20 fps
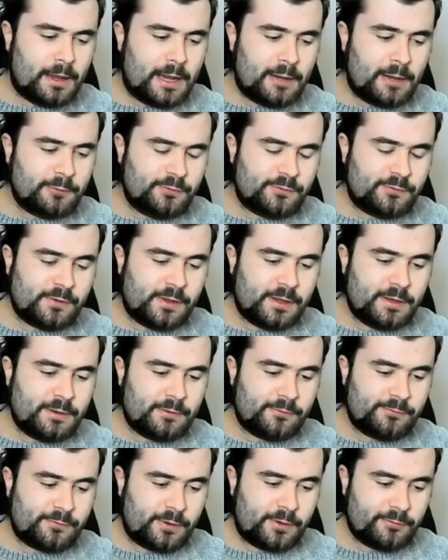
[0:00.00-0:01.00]
outside
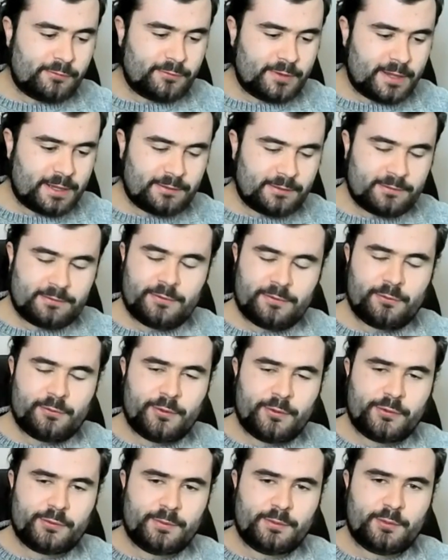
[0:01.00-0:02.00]
of, of that
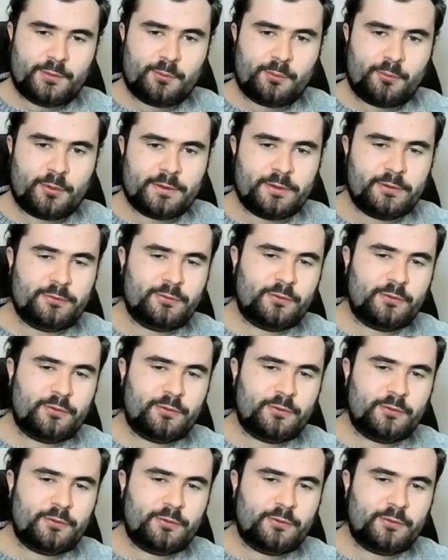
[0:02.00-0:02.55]
situation with your brother,